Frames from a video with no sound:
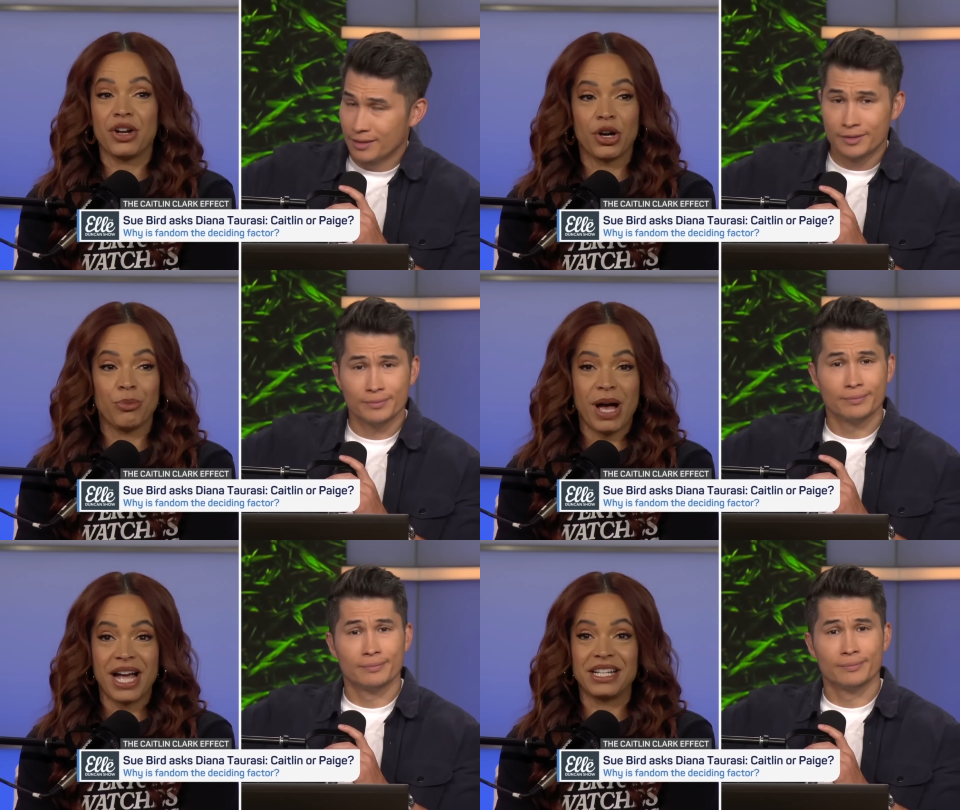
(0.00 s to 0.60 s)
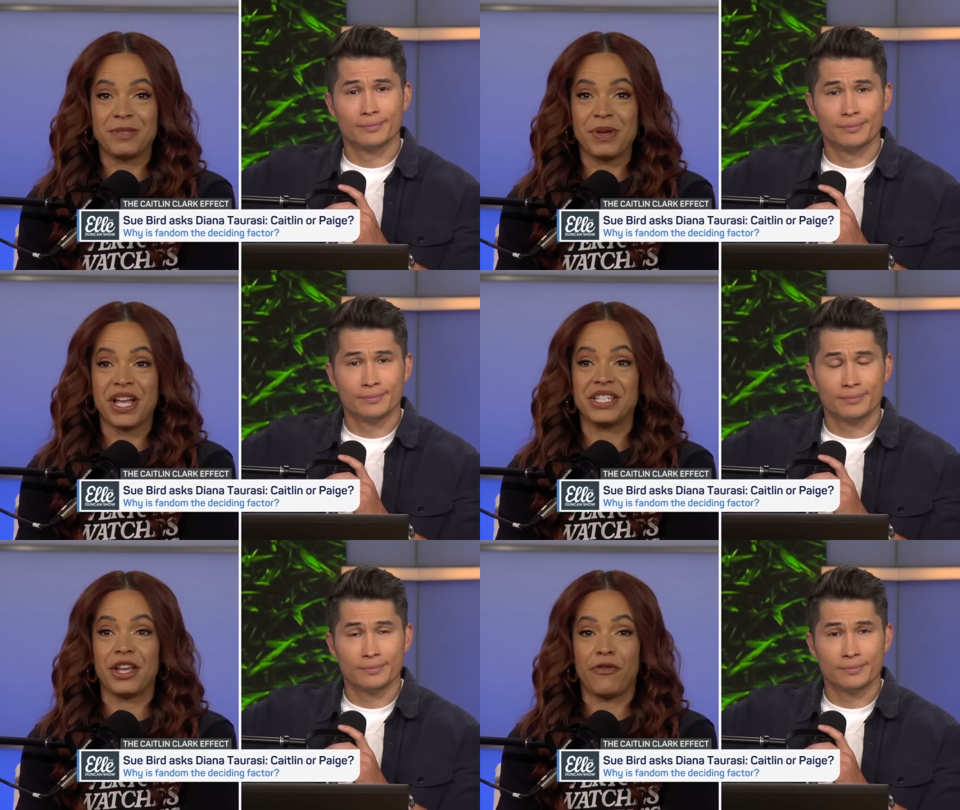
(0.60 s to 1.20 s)
Speaker 1: in her mind it's
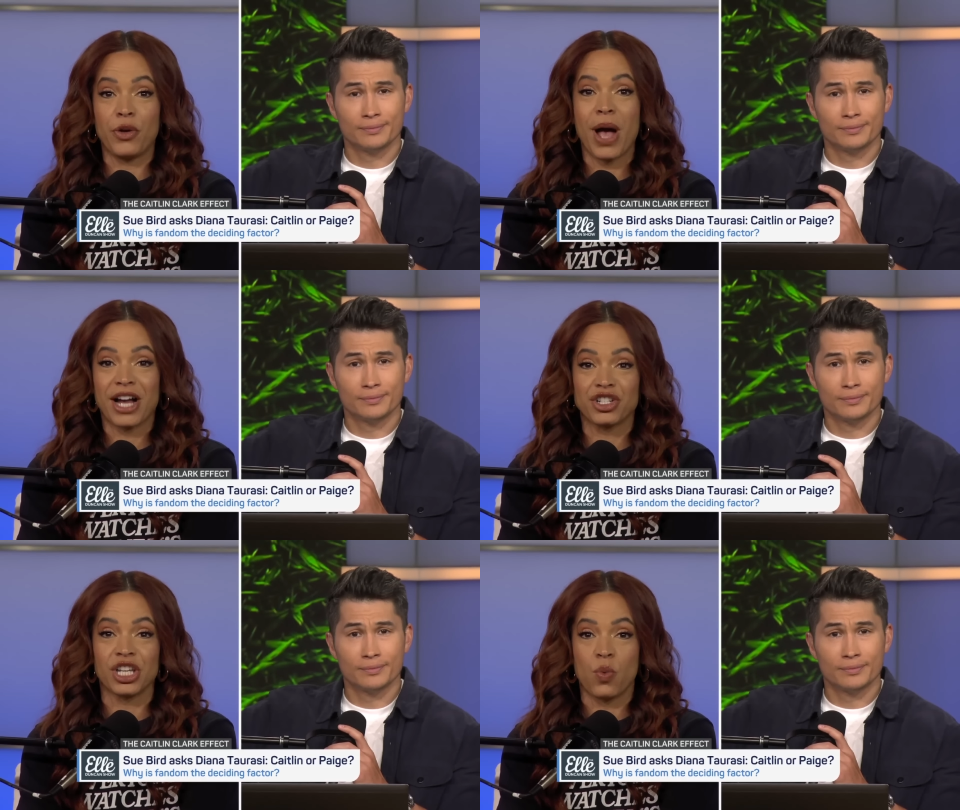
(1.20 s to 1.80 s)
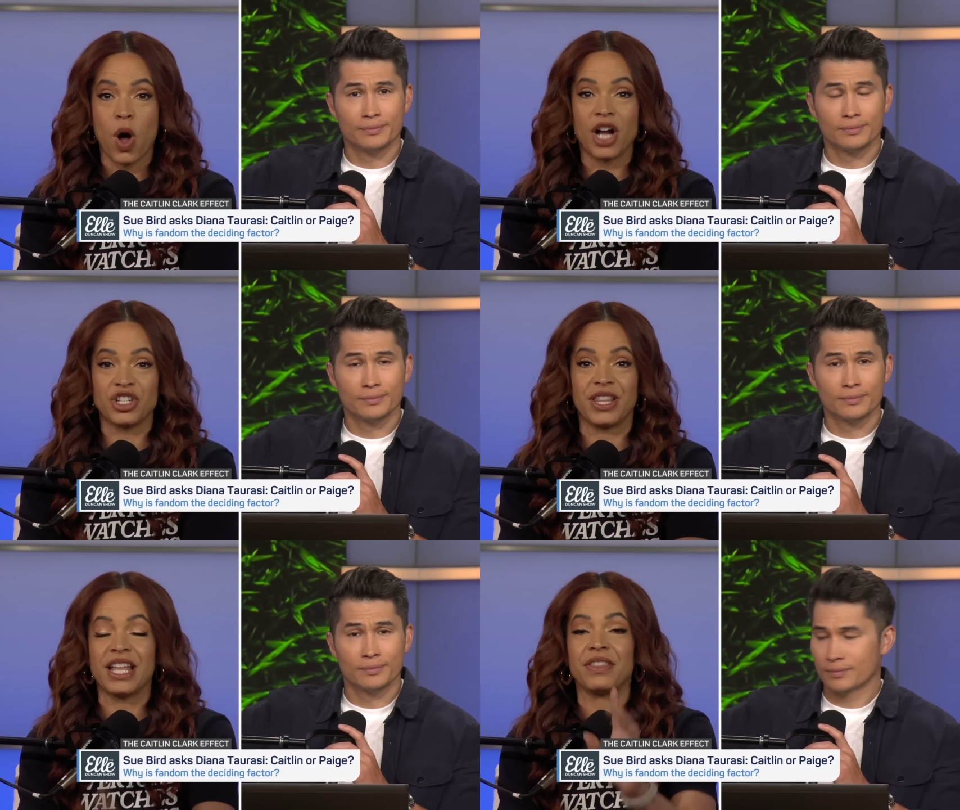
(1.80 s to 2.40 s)
because if you actually watch
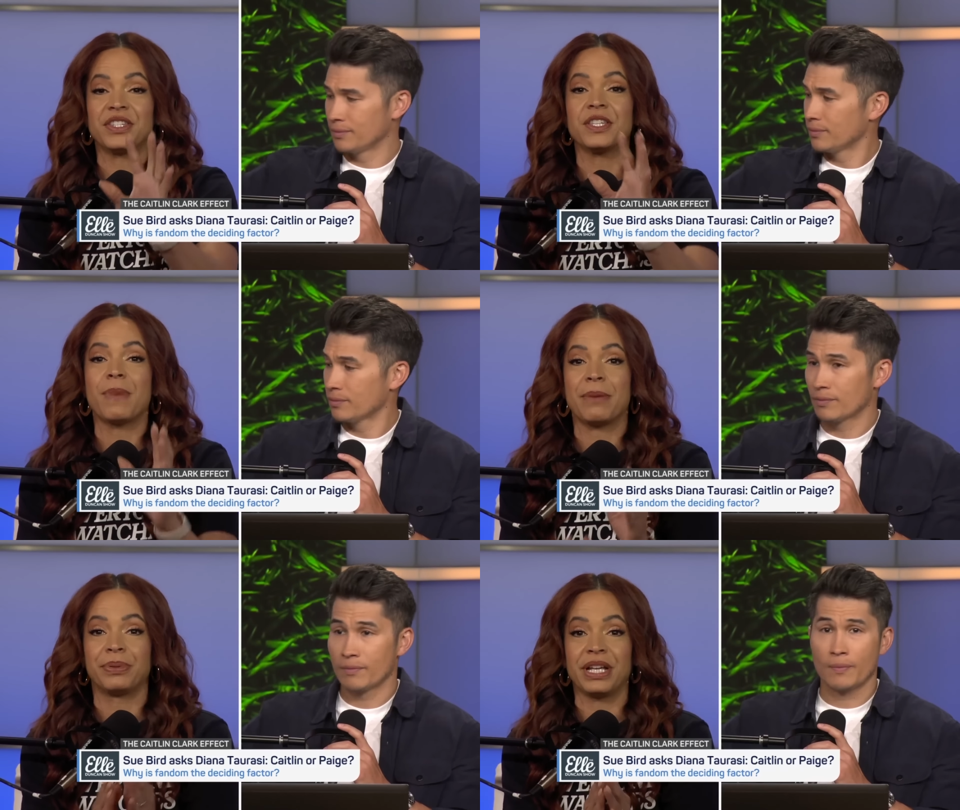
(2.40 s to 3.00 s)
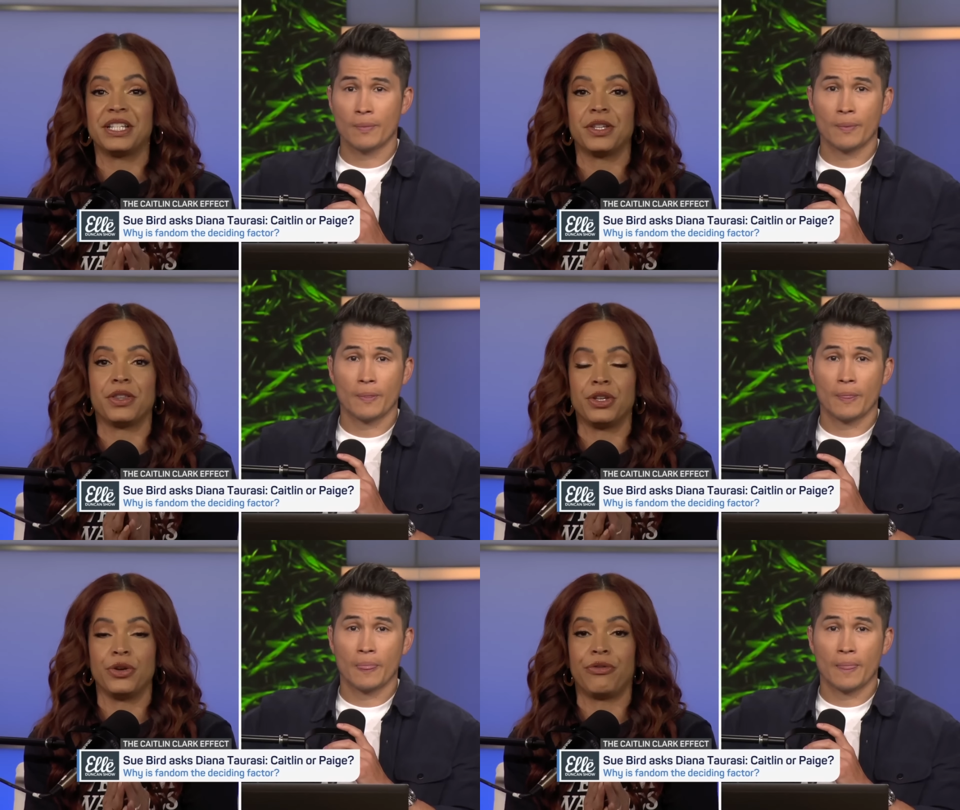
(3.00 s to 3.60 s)
and that this is my plea to
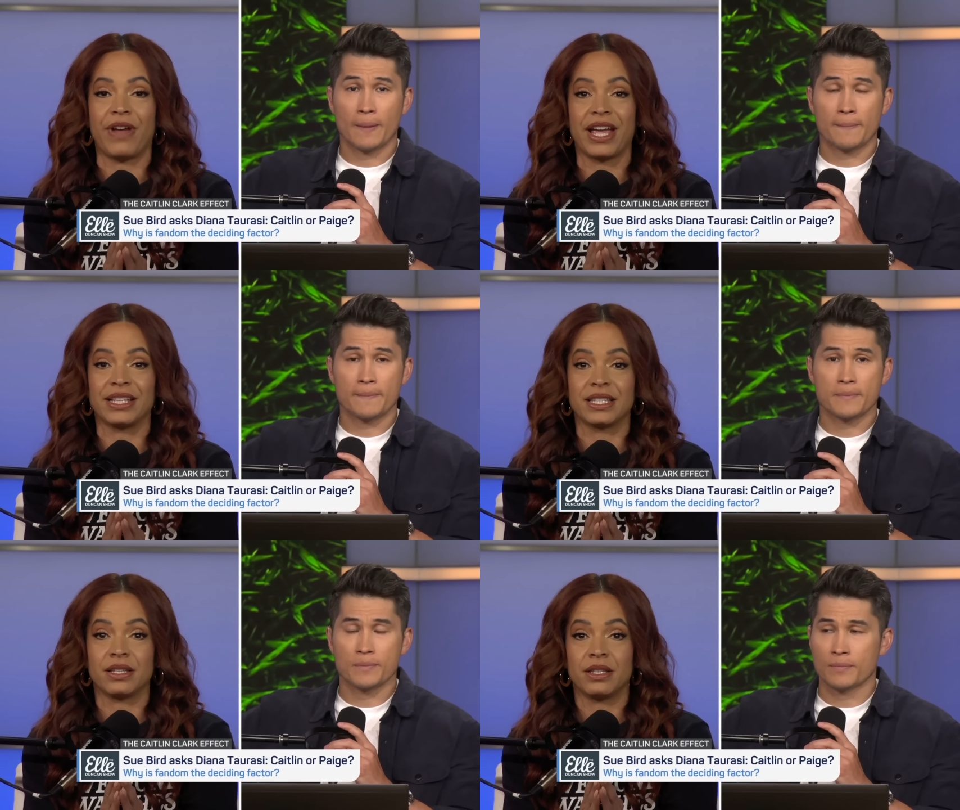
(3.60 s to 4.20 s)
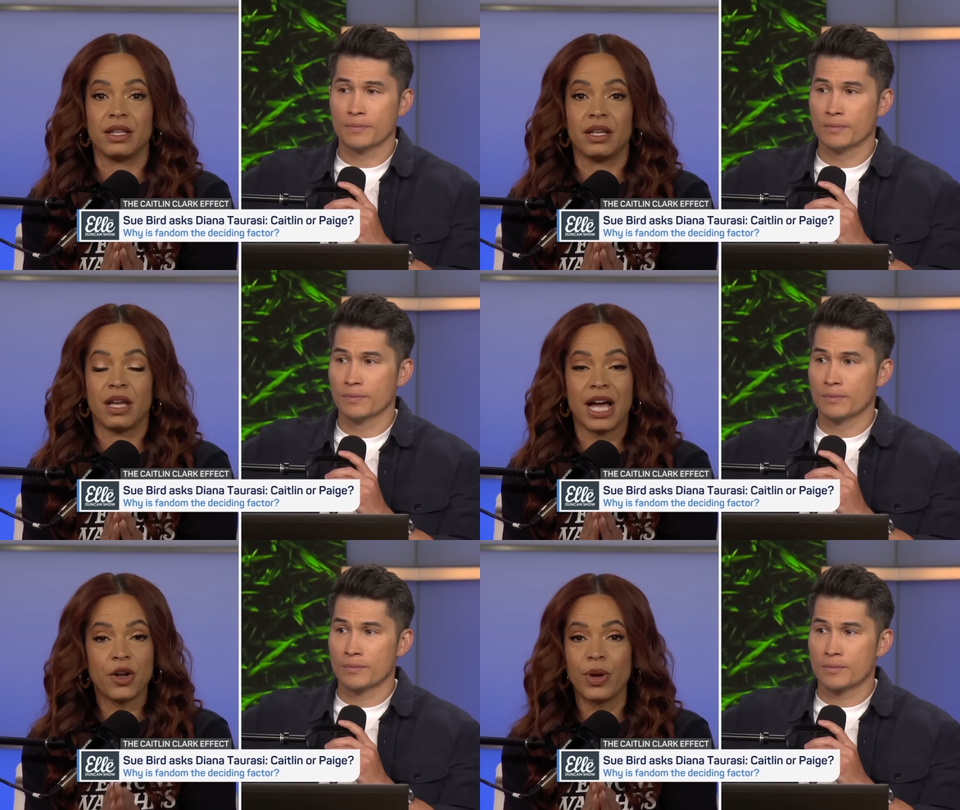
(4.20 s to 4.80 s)
the new fans.
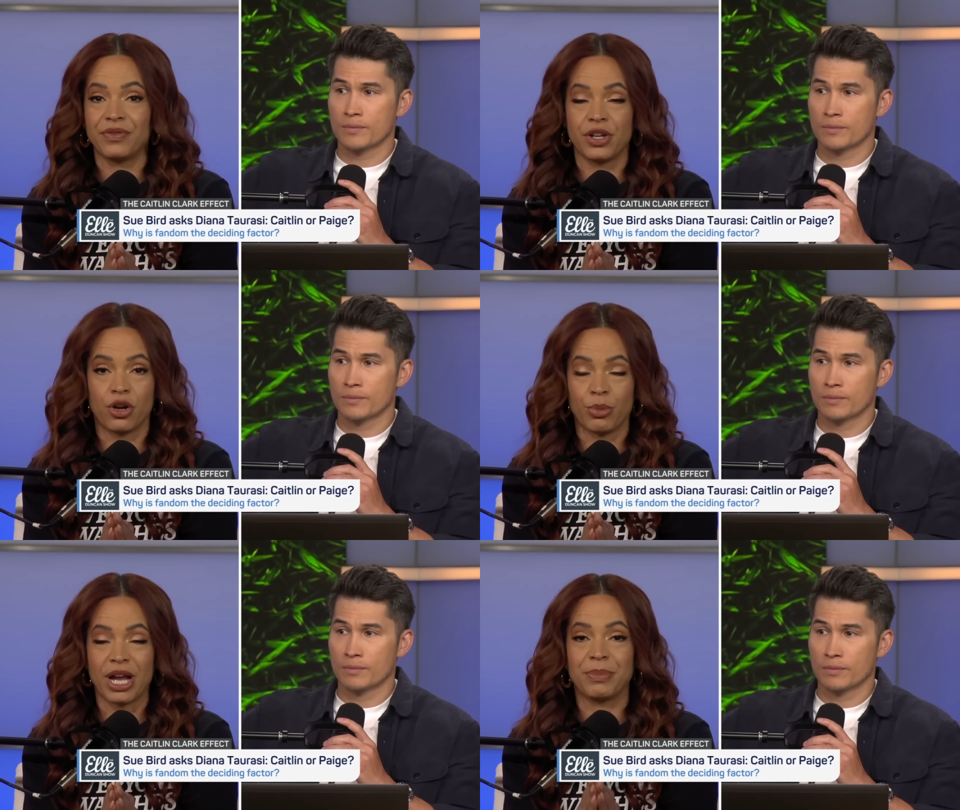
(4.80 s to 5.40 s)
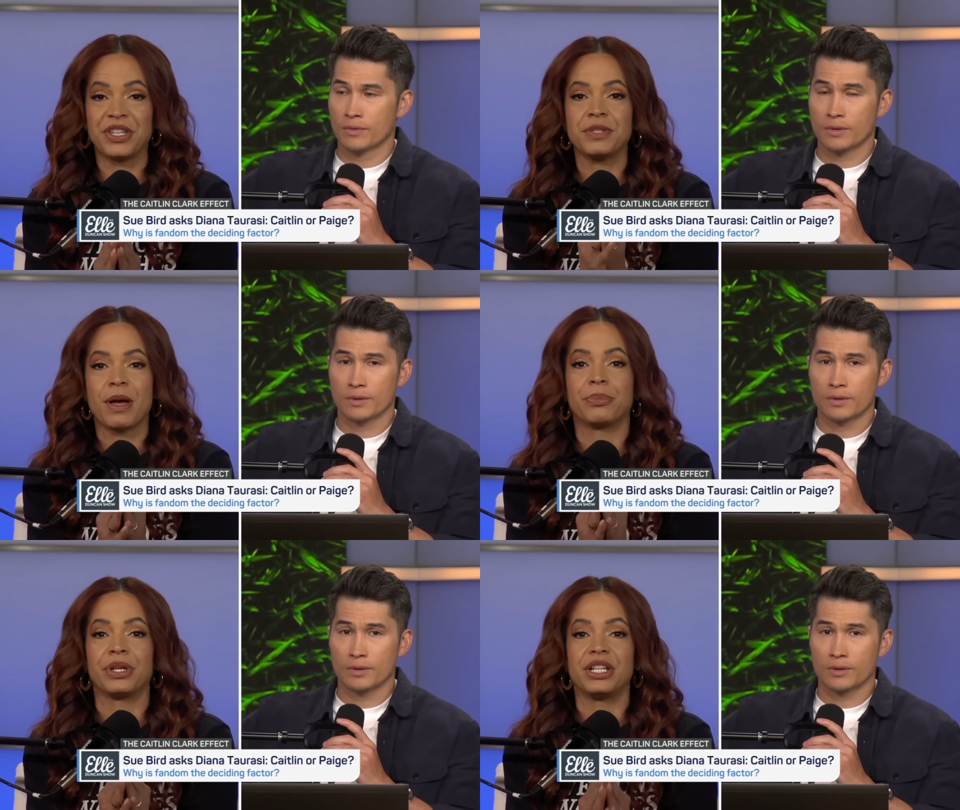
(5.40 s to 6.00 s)
I know we have to go to break, but this is
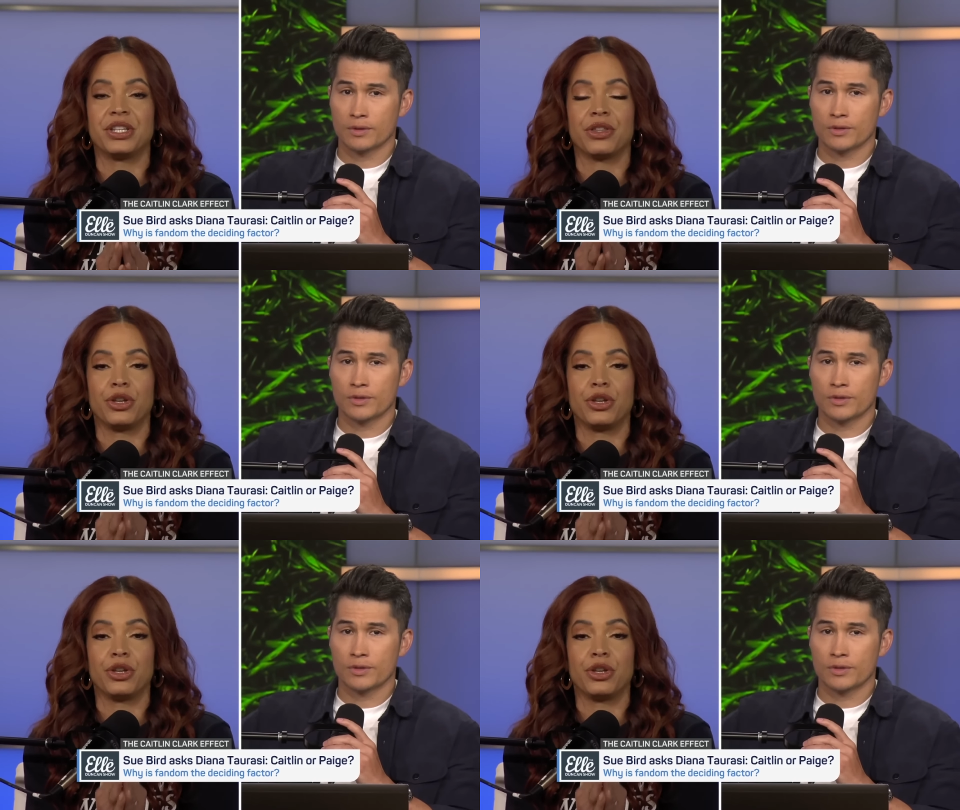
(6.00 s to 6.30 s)
my plea to the